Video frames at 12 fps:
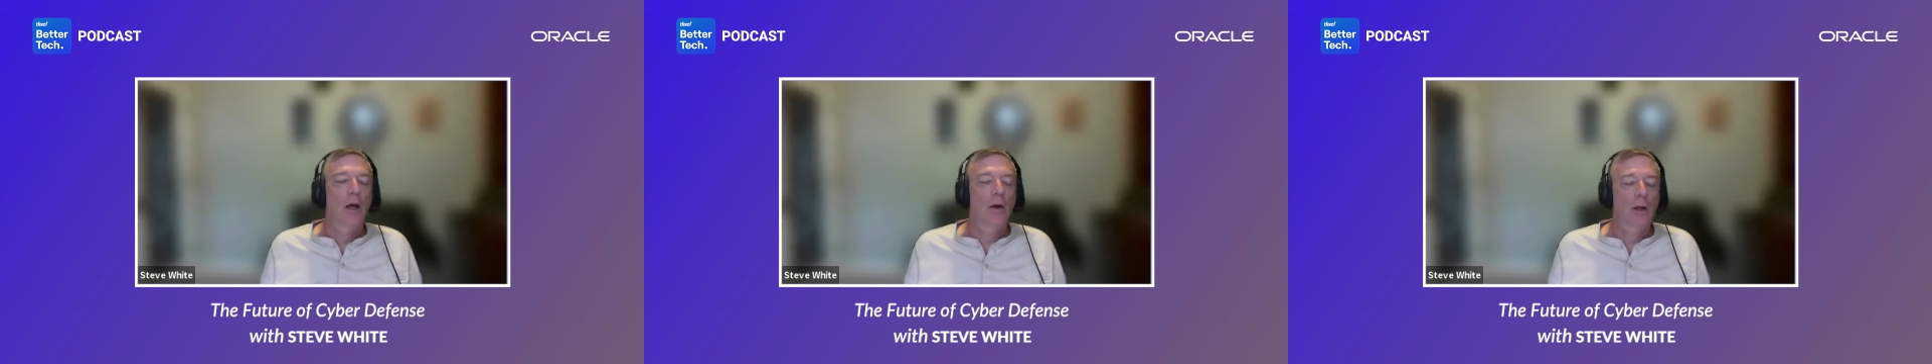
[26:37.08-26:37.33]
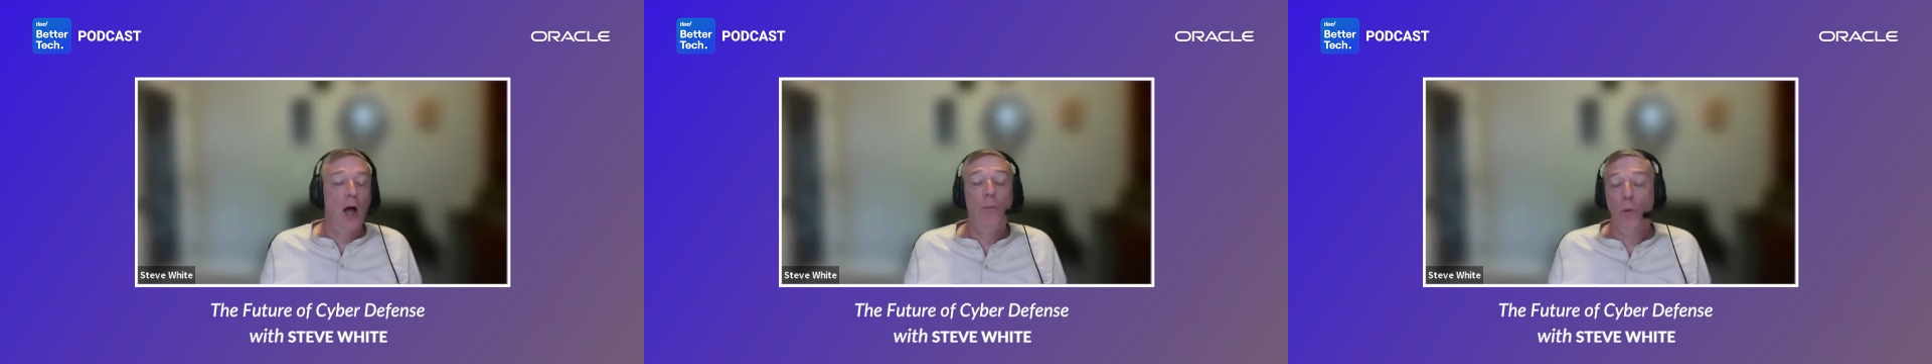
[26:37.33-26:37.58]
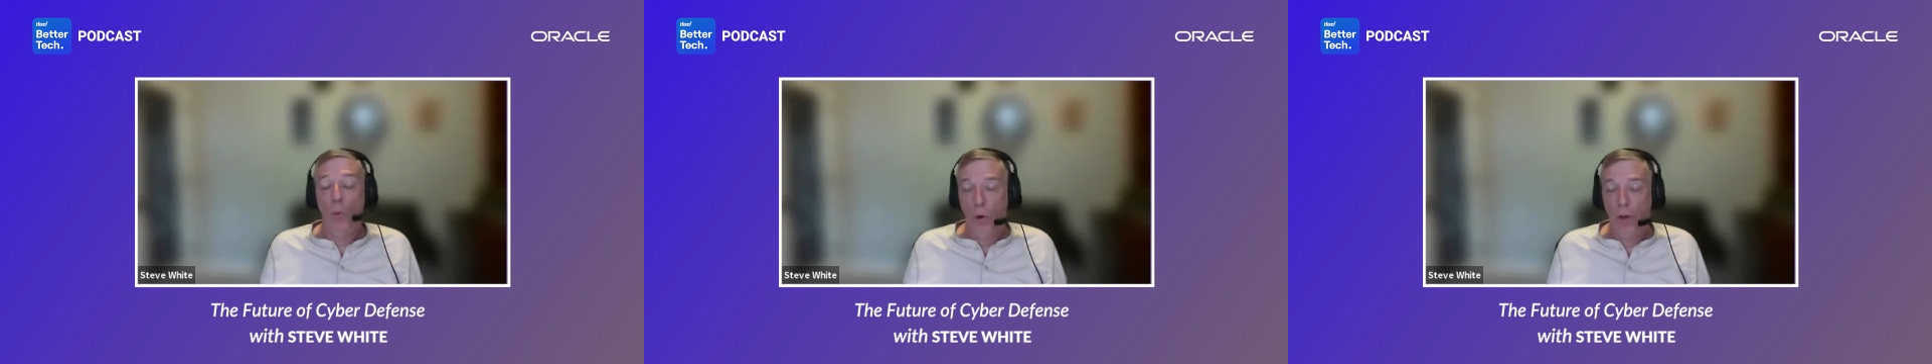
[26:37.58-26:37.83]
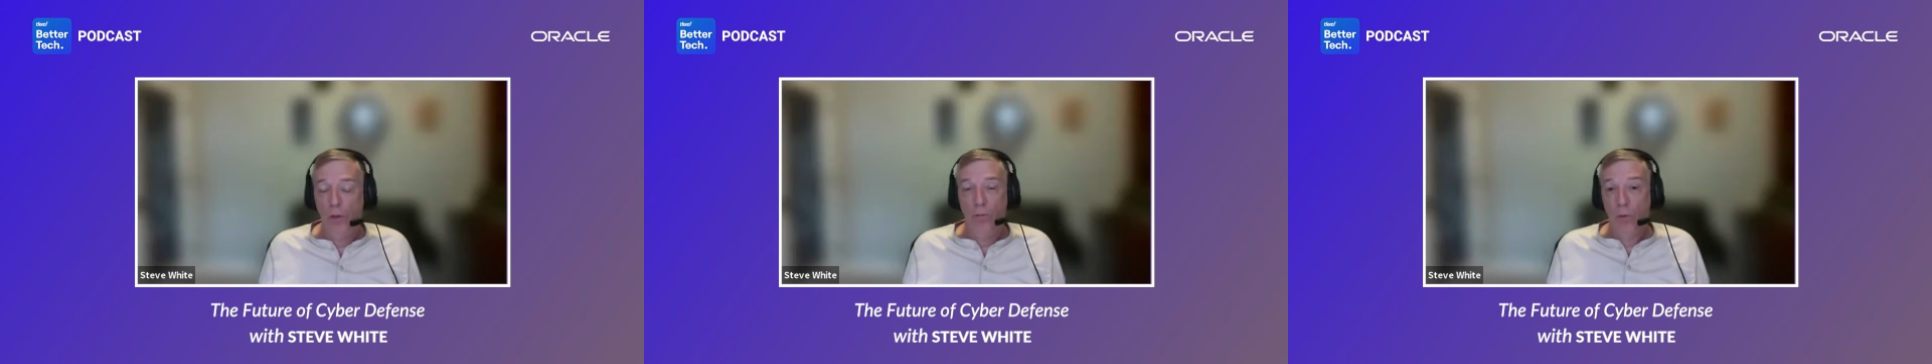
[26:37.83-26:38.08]
coupled
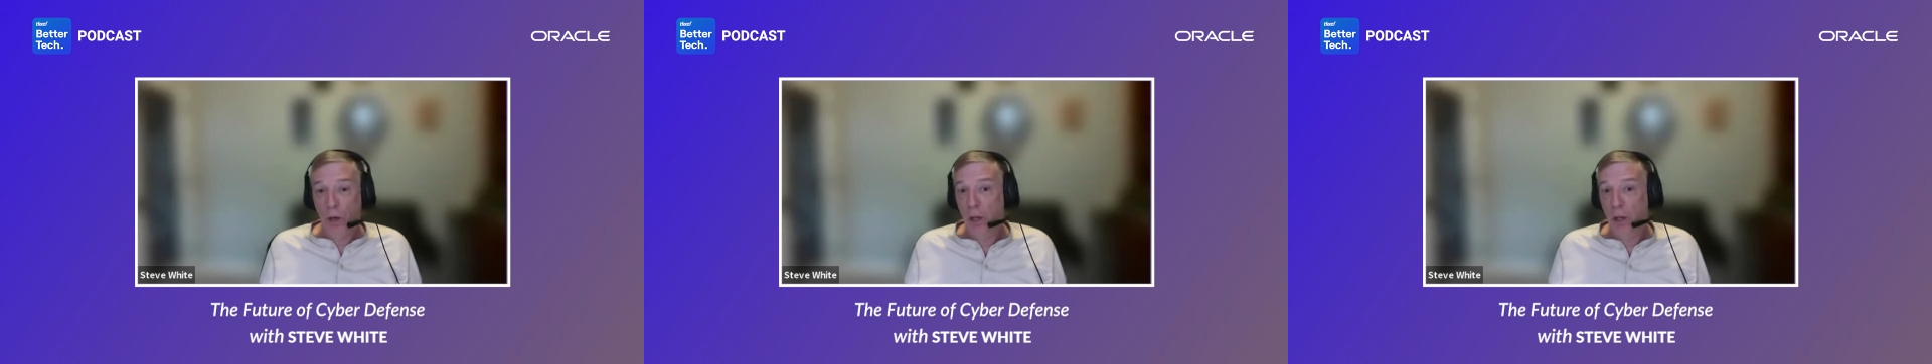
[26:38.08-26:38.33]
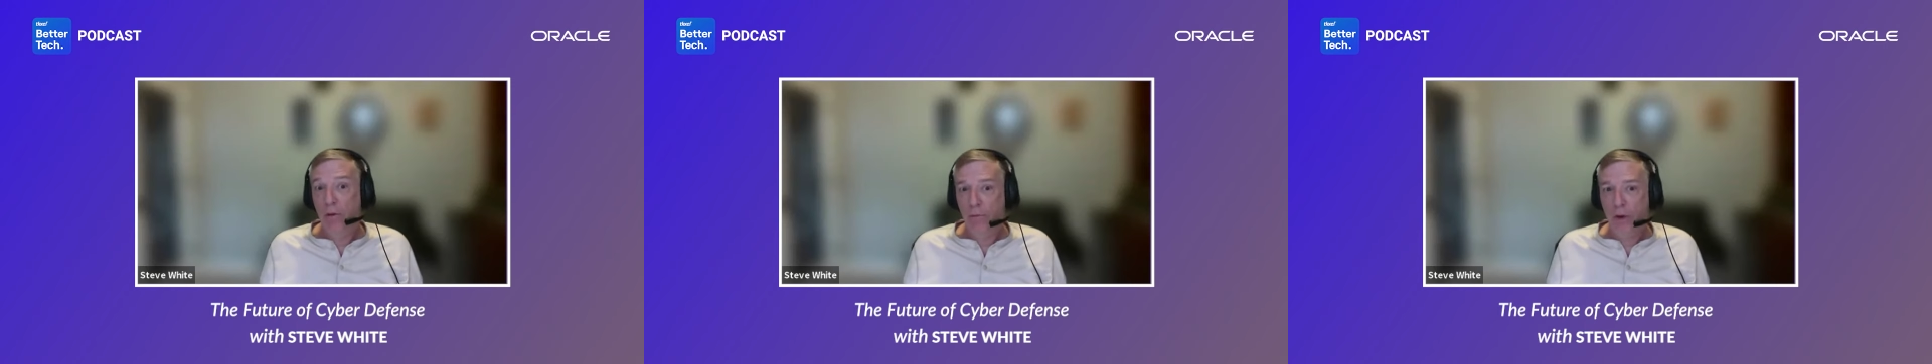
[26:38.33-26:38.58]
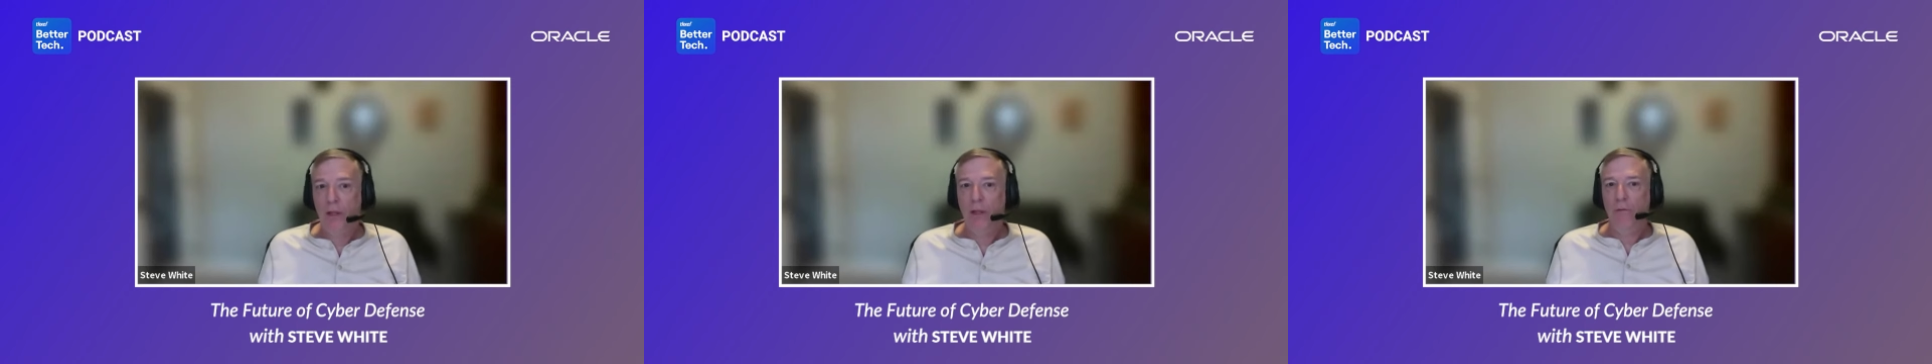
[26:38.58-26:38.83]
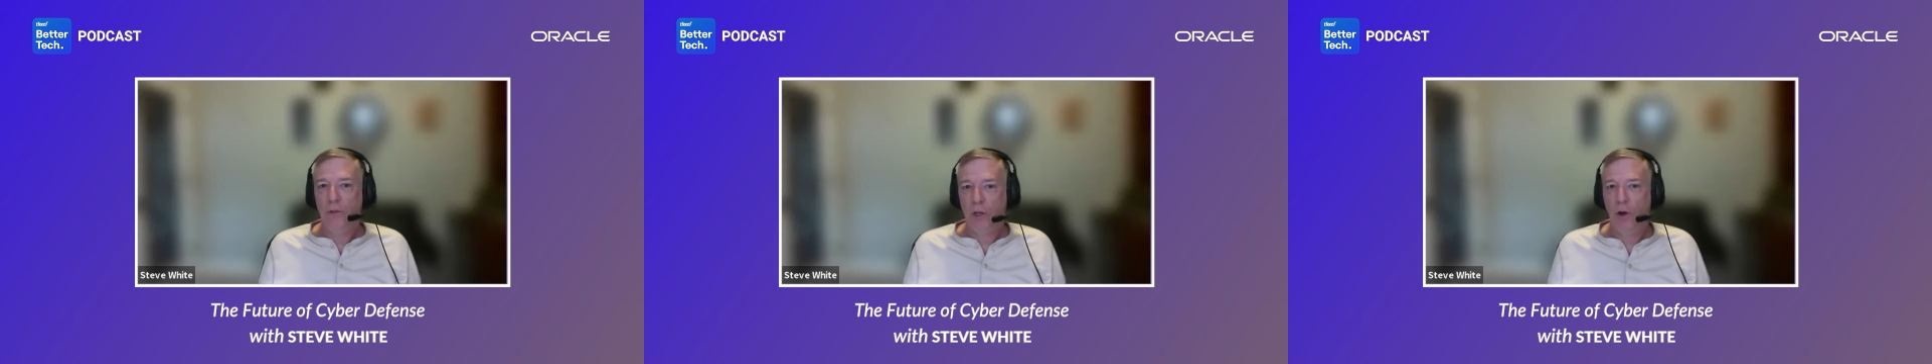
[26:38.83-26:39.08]
with really
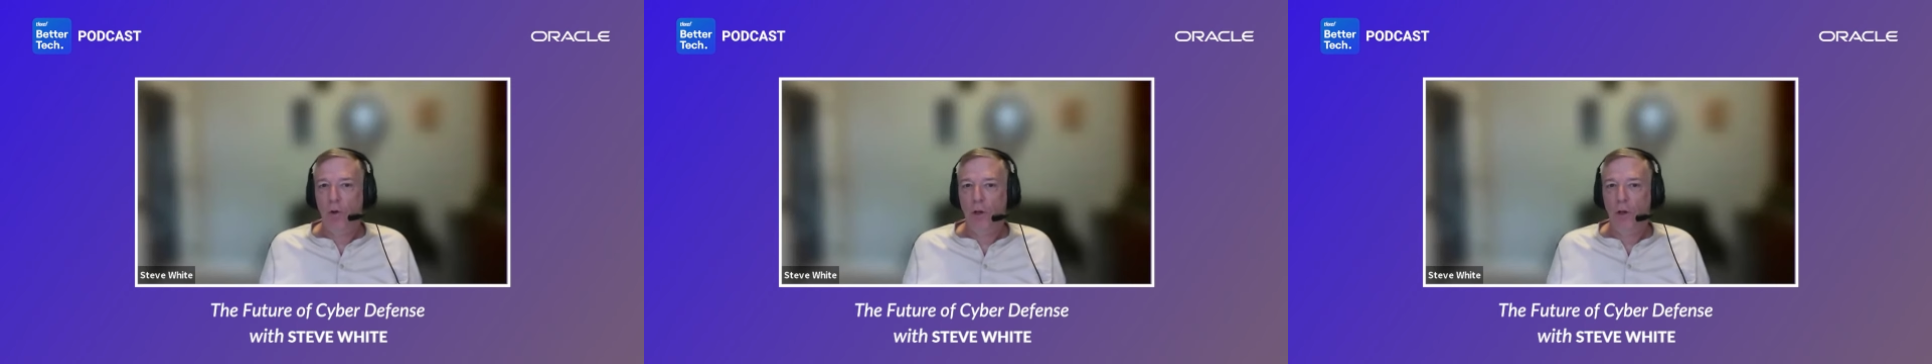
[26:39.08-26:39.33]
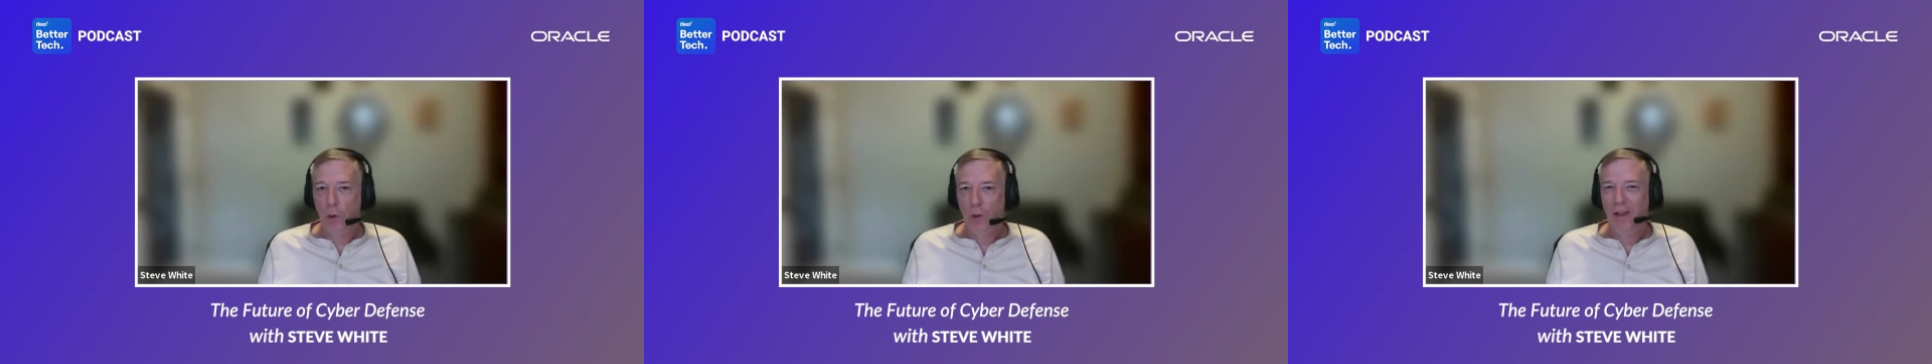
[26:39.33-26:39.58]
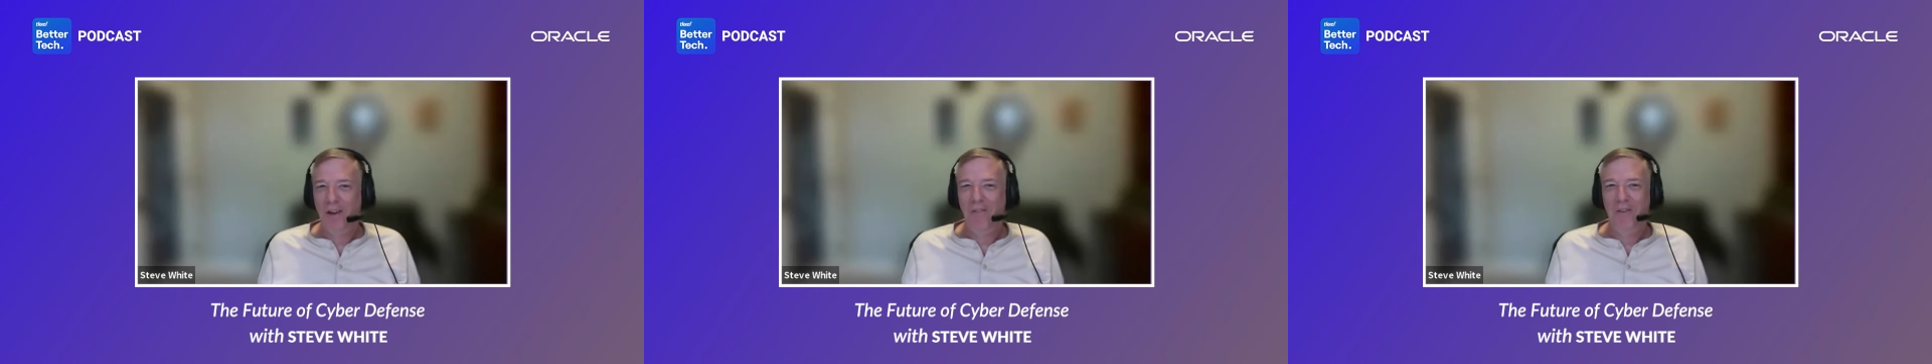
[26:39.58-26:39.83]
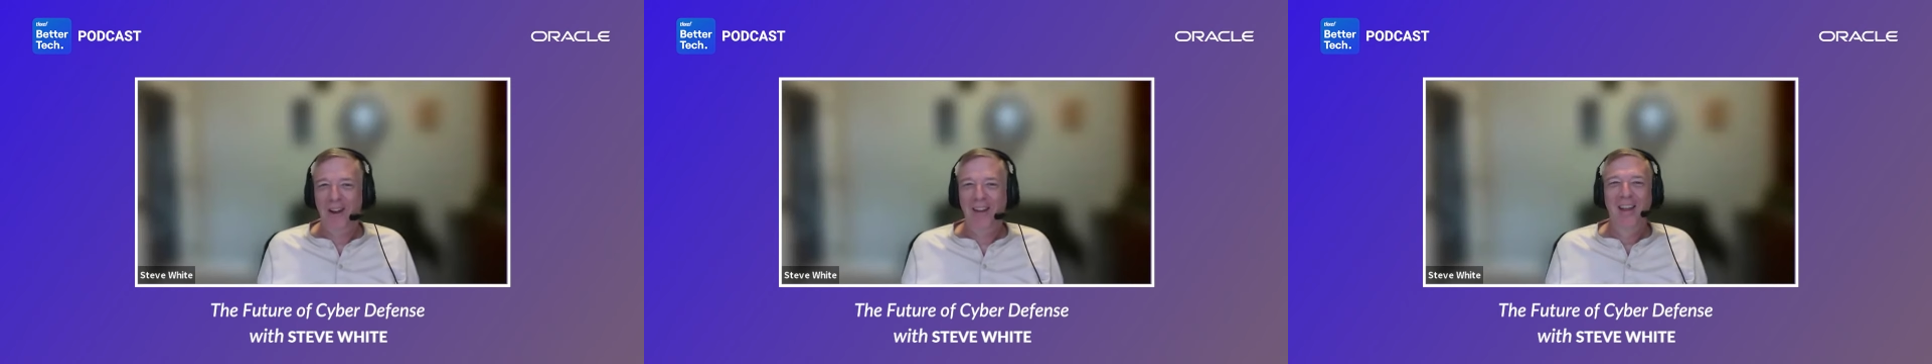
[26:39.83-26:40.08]
effective security tooling,
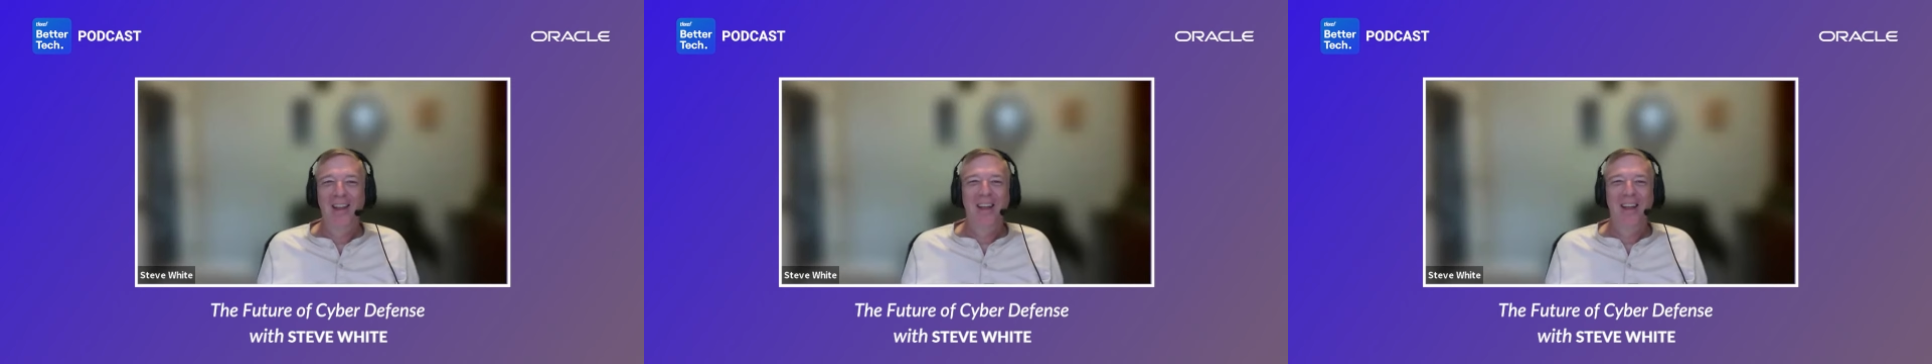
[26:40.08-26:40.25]
right?